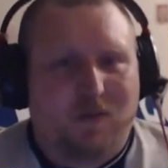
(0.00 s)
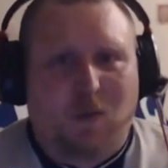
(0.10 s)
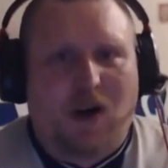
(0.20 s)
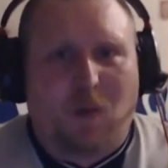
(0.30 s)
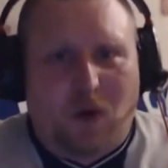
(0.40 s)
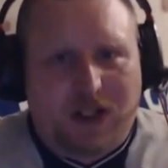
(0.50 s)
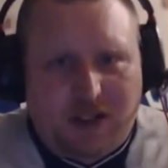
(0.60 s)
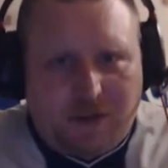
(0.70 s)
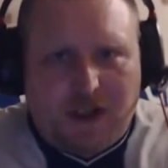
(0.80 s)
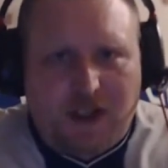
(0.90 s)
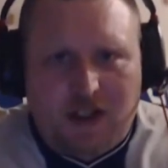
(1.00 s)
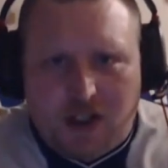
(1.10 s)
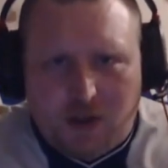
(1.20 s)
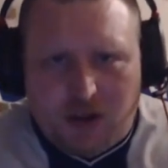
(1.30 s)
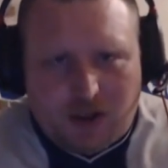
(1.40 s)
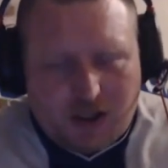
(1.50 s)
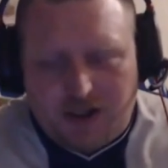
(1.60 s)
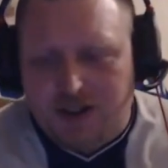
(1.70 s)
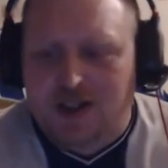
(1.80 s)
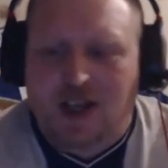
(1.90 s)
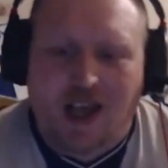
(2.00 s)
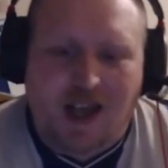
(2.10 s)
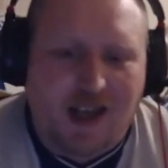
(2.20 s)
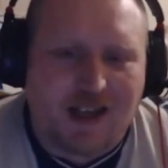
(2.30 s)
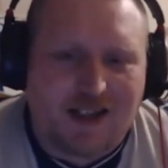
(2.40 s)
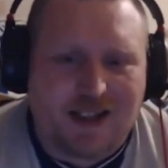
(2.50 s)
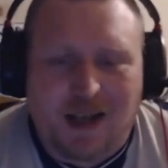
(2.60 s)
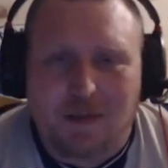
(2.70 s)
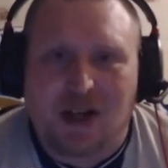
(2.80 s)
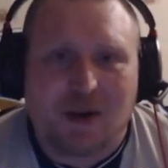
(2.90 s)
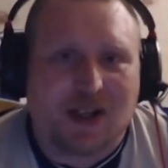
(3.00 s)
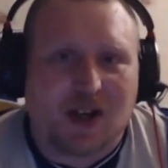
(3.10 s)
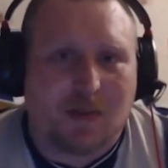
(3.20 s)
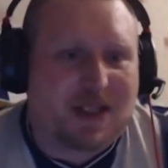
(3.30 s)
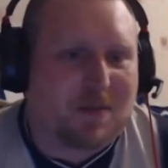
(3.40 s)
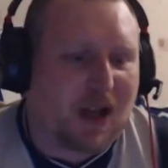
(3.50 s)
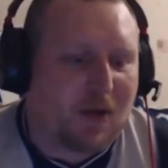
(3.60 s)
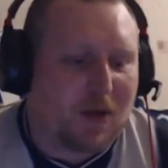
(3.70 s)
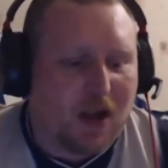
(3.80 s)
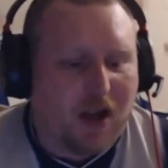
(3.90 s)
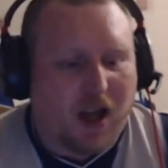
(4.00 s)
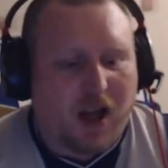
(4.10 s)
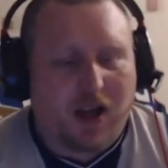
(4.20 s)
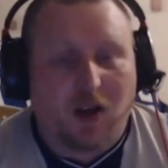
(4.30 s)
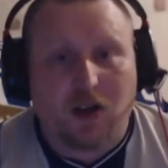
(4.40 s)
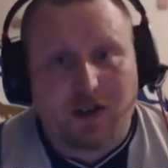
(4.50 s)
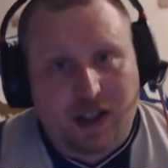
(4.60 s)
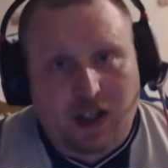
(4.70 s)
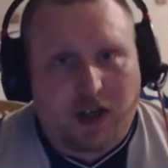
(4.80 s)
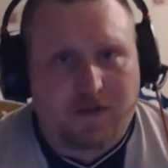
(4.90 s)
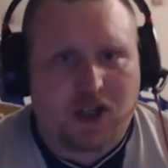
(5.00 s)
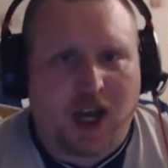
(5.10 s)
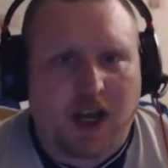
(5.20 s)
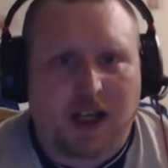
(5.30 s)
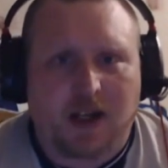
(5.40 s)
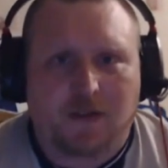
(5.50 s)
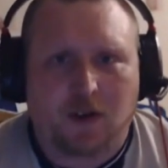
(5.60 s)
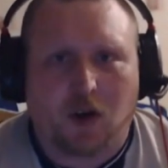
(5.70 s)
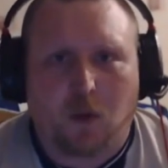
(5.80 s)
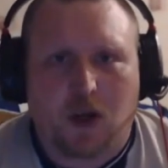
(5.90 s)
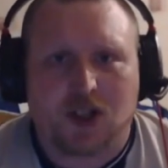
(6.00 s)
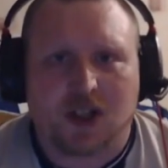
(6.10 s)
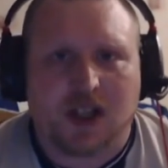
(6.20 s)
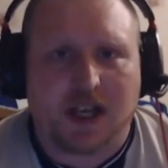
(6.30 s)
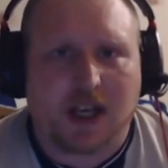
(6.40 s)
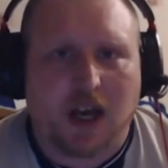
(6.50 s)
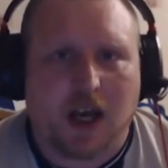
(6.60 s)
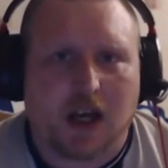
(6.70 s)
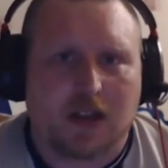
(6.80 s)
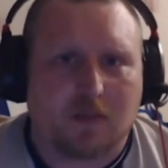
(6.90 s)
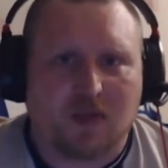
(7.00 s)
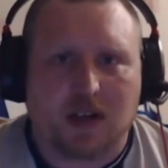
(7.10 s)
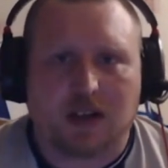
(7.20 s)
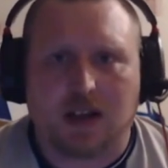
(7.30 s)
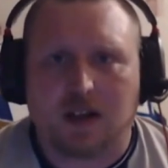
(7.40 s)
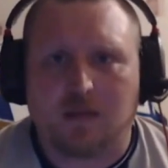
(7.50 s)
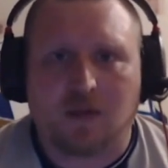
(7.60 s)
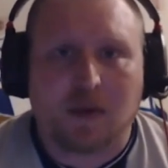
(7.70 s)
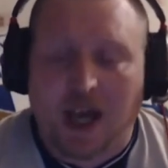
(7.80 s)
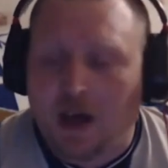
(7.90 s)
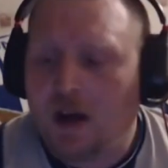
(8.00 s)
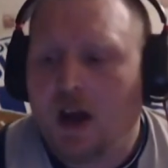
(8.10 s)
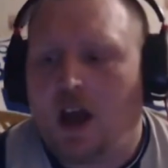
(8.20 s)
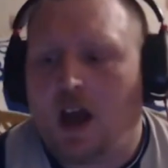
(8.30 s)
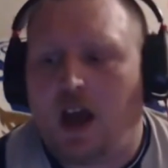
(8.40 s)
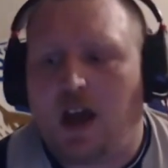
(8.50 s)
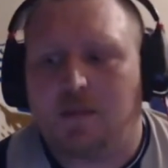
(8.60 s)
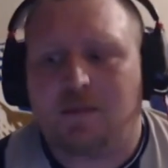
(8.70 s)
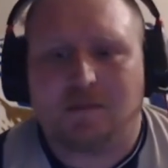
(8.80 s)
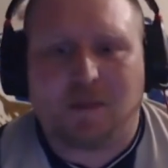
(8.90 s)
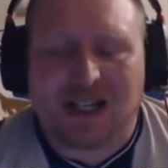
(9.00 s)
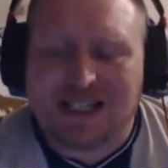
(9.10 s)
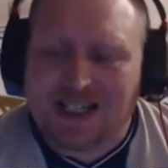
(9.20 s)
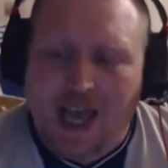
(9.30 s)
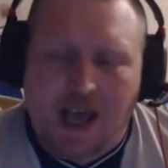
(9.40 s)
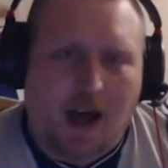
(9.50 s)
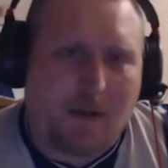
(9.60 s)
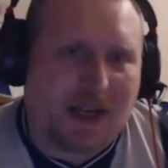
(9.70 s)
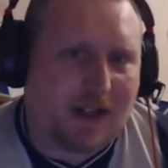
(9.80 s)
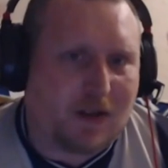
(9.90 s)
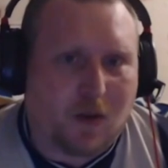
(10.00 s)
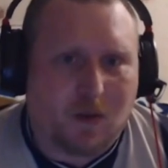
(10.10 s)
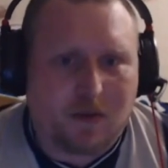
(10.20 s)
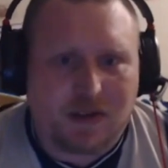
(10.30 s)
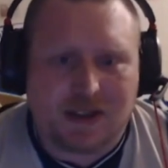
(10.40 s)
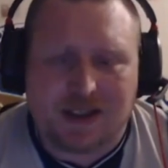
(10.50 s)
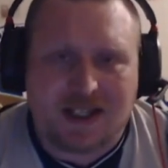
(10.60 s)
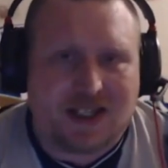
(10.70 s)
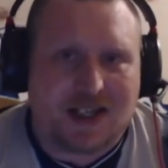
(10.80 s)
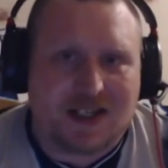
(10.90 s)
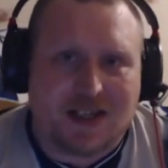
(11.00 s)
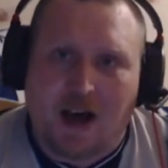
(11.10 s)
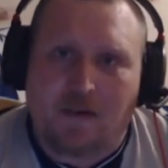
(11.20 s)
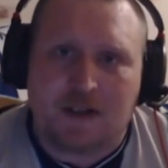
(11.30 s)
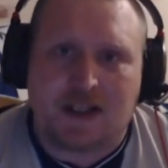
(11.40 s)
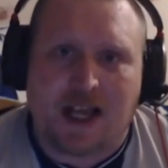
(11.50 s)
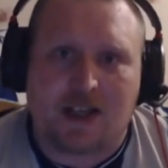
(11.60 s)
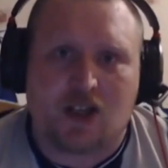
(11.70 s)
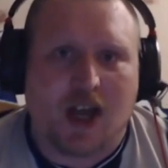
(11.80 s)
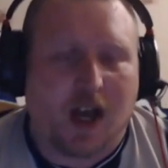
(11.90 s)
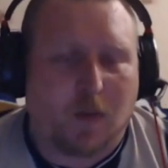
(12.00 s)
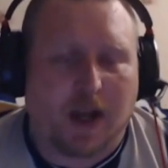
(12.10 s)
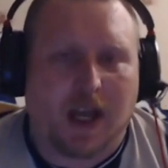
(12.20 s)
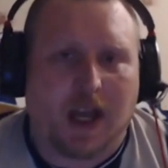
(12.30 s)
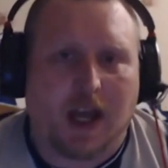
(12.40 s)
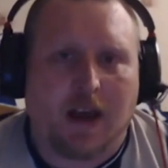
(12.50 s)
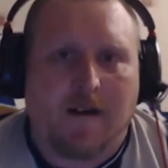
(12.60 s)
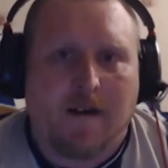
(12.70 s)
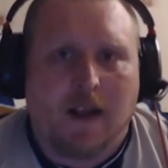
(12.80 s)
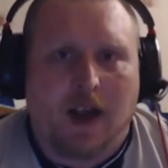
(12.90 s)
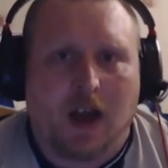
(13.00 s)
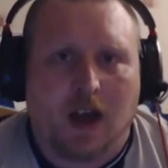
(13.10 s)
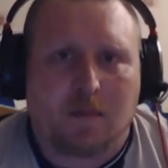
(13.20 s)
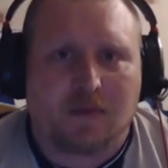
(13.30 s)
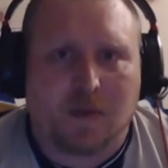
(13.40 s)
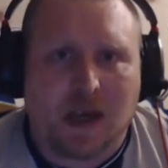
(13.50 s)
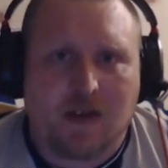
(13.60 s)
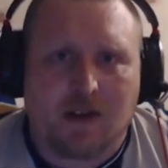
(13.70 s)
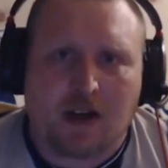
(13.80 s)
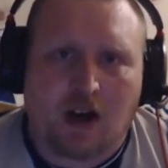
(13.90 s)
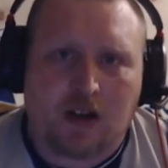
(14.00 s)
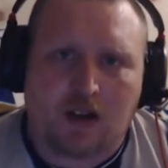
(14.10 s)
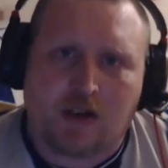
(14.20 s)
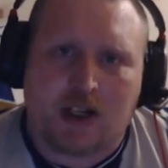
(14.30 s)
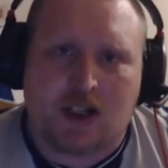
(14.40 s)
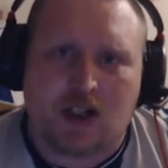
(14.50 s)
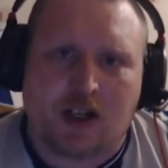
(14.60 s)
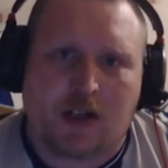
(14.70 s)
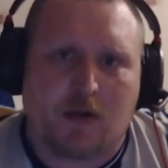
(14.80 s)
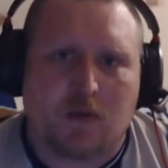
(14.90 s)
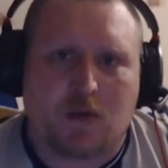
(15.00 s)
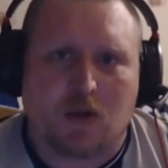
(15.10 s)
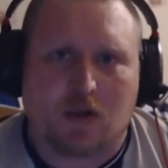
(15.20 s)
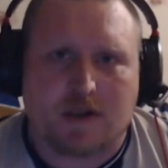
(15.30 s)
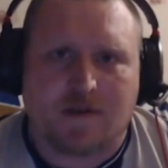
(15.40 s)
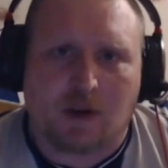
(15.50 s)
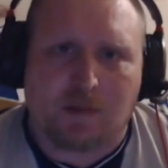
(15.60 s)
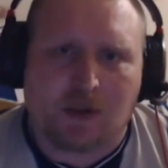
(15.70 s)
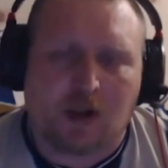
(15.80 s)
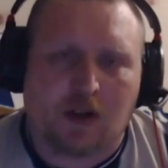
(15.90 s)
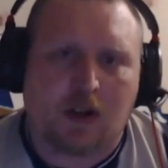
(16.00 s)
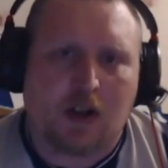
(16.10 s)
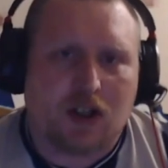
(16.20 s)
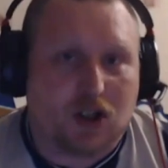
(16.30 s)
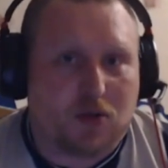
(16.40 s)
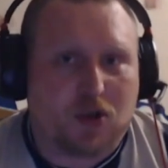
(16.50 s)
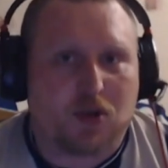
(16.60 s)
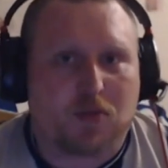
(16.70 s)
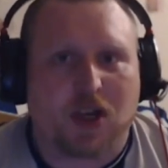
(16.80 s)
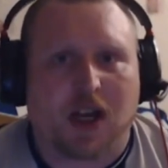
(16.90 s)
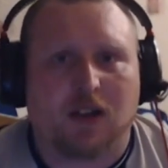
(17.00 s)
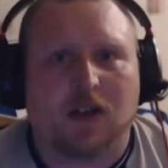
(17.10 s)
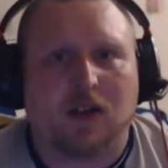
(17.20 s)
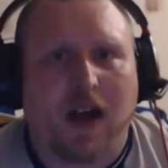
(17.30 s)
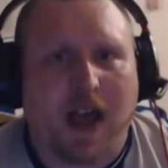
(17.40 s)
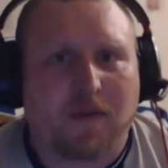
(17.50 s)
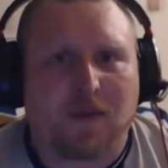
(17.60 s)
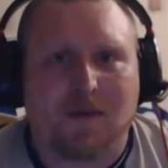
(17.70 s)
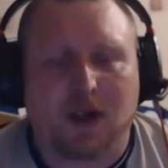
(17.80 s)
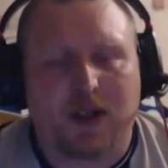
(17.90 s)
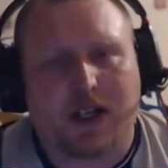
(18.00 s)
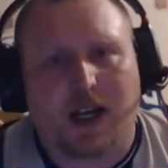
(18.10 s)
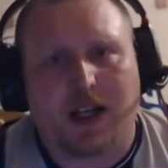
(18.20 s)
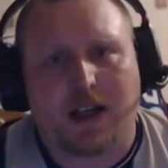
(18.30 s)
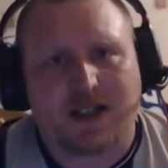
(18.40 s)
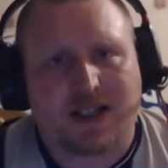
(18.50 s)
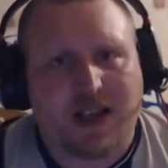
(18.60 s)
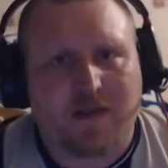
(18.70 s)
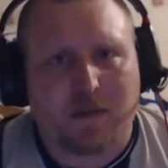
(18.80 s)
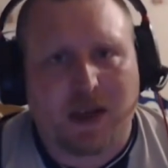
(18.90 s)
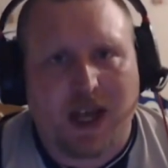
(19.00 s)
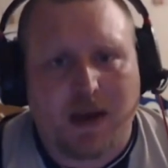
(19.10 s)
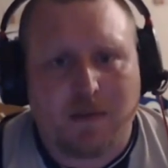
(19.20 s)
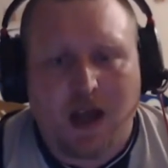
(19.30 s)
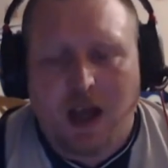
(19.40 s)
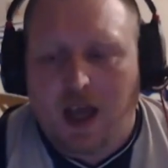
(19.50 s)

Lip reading: What do you think of the new look, guys? Let me know in the comments below or in the live chat if you're watching the premiere. This is the Halfords Lane Chat. We're here premiering on the Crazy Shadow Talks Football YouTube channel every Monday at 7 p.m.